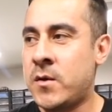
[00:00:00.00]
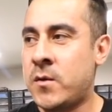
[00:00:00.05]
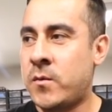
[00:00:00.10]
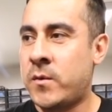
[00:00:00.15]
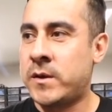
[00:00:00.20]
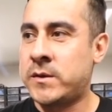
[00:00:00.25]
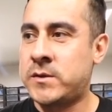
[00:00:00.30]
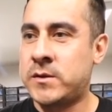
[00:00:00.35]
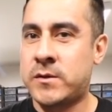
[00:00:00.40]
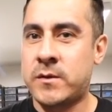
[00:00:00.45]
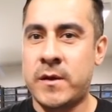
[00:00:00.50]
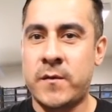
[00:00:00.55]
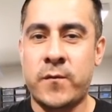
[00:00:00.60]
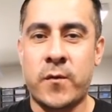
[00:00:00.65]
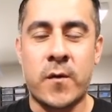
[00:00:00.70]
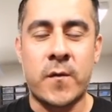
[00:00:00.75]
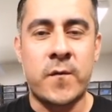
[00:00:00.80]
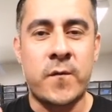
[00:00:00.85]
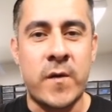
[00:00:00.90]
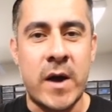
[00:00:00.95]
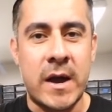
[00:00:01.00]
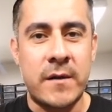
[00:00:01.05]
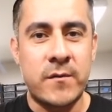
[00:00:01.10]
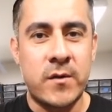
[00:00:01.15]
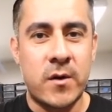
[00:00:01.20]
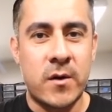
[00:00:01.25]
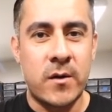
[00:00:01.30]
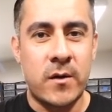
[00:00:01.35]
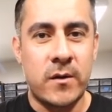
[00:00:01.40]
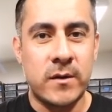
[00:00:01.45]
one, two, three, four, five
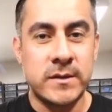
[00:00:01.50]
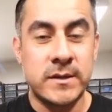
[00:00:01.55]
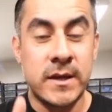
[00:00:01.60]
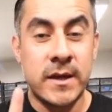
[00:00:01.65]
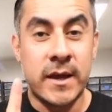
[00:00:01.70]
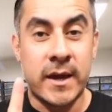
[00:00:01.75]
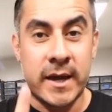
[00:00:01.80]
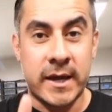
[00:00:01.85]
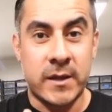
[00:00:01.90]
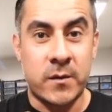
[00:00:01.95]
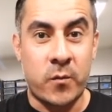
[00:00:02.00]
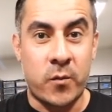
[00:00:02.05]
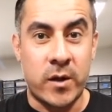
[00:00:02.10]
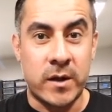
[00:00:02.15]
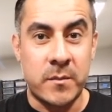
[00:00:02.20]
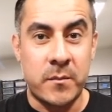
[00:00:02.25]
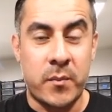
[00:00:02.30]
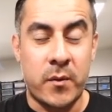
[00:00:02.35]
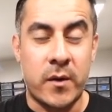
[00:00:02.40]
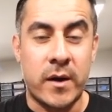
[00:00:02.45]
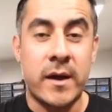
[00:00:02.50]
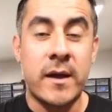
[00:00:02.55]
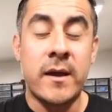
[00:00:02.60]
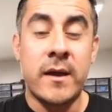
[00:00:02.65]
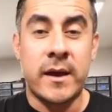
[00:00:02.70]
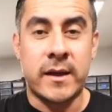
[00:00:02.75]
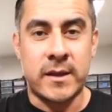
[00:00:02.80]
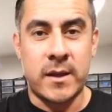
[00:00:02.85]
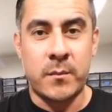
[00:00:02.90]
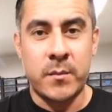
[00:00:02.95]
girls and one boy.
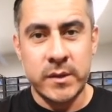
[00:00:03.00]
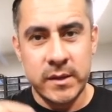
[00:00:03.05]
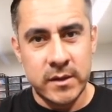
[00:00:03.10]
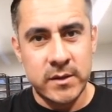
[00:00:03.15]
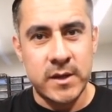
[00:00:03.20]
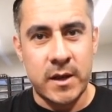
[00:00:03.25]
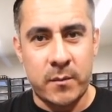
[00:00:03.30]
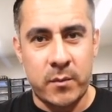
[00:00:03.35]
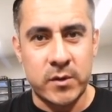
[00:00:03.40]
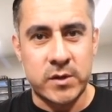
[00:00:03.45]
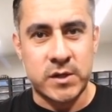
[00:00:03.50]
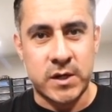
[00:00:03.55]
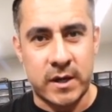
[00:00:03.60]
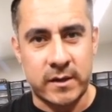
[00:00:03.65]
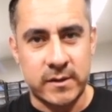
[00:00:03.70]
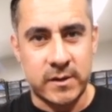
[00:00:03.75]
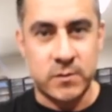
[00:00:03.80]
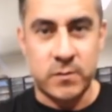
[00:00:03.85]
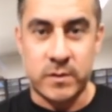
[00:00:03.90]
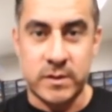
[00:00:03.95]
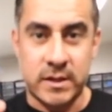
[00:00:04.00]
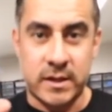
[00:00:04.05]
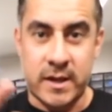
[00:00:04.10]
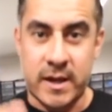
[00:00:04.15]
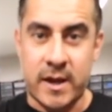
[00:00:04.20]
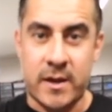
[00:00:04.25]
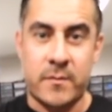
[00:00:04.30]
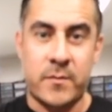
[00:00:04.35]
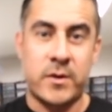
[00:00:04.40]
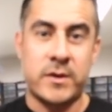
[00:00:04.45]
And I'm gonna double check this once the
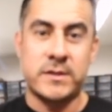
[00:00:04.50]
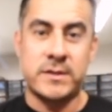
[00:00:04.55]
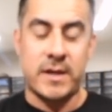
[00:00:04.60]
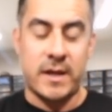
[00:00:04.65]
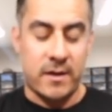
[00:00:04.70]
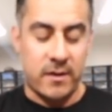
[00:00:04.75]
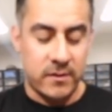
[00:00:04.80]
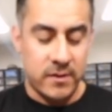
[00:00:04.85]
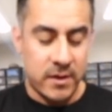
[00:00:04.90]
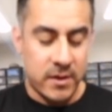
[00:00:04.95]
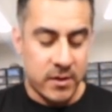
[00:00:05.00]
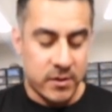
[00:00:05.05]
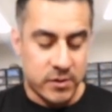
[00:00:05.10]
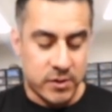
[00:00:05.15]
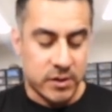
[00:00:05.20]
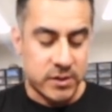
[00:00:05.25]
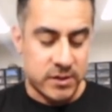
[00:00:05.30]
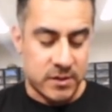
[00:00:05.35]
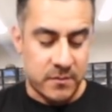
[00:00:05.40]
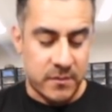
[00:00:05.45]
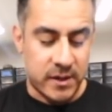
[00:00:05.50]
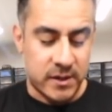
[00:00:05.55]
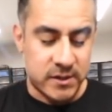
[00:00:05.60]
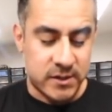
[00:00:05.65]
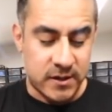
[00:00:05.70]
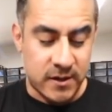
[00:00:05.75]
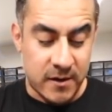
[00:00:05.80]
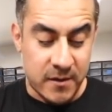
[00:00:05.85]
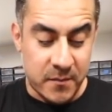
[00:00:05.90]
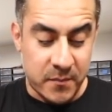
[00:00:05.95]
camera is down just to make
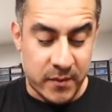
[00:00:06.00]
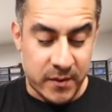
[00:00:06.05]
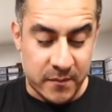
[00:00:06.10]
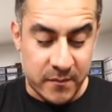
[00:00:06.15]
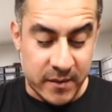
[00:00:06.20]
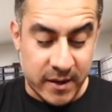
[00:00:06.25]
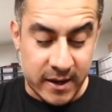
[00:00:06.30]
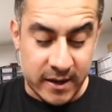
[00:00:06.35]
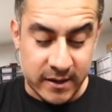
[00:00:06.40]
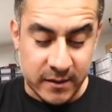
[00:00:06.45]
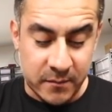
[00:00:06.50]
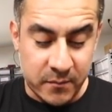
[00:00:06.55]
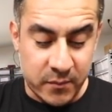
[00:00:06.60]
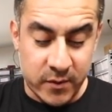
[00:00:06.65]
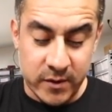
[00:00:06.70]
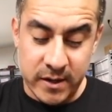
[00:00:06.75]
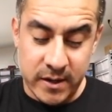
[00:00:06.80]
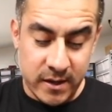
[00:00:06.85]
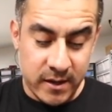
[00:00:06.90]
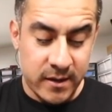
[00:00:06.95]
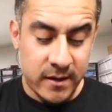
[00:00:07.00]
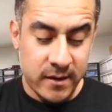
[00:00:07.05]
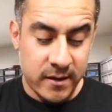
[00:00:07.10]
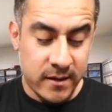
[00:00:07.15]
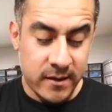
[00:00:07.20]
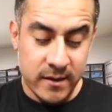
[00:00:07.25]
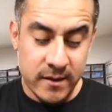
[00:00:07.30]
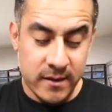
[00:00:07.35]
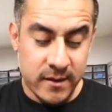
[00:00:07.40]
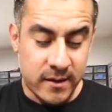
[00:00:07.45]
sure, but man, I'm pretty,
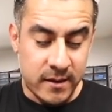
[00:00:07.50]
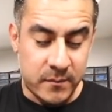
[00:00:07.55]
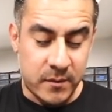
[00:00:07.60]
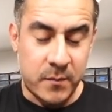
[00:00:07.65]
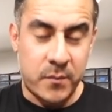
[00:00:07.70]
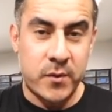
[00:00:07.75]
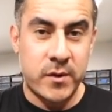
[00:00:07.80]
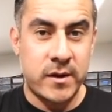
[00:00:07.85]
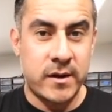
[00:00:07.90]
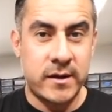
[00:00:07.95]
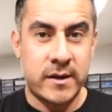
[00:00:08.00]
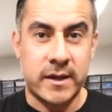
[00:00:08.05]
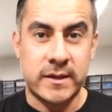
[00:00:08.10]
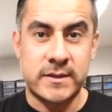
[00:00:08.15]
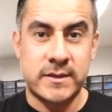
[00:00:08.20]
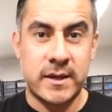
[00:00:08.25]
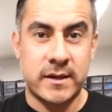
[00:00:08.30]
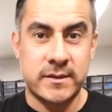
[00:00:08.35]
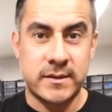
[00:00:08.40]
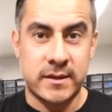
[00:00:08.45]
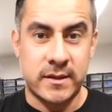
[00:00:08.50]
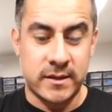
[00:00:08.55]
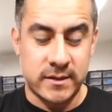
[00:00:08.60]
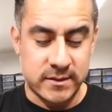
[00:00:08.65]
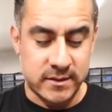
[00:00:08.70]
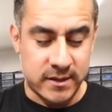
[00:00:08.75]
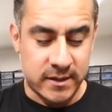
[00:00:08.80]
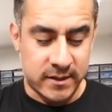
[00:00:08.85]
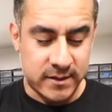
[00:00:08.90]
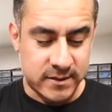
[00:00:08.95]
I mean, I'm pretty good at sexing these
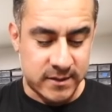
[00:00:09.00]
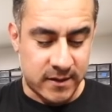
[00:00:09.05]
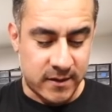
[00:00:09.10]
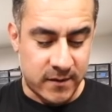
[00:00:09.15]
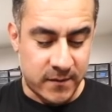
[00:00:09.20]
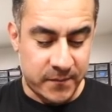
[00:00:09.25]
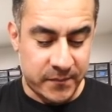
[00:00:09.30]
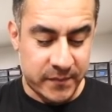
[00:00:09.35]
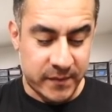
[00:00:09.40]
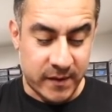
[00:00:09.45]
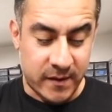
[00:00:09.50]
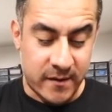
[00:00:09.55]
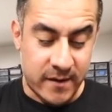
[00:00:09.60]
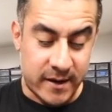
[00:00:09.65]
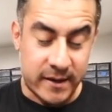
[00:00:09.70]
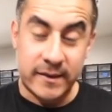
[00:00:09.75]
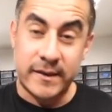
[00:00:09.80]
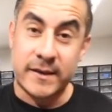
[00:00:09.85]
things, so. All right,